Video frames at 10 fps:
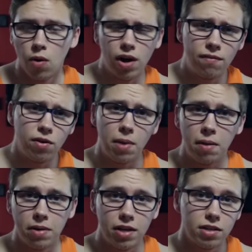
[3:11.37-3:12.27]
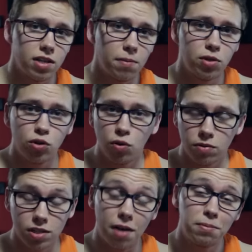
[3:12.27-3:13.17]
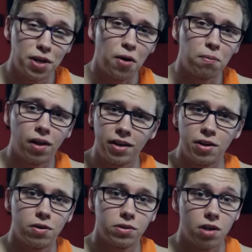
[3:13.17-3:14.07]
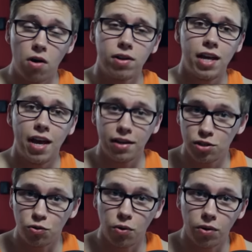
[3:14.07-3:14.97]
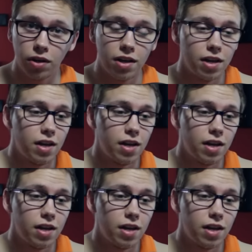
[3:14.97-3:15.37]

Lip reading: whatever it may be: stub toe, bloody nose, heart attack, stroke,